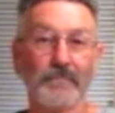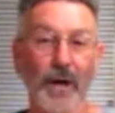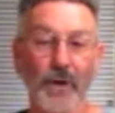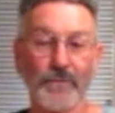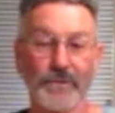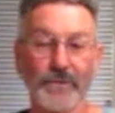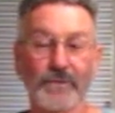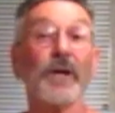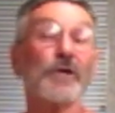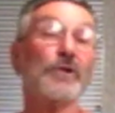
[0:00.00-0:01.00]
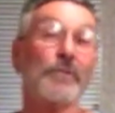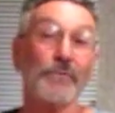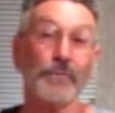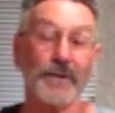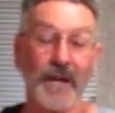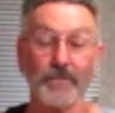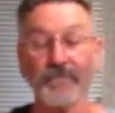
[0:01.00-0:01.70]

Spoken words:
bones. I should have thought it out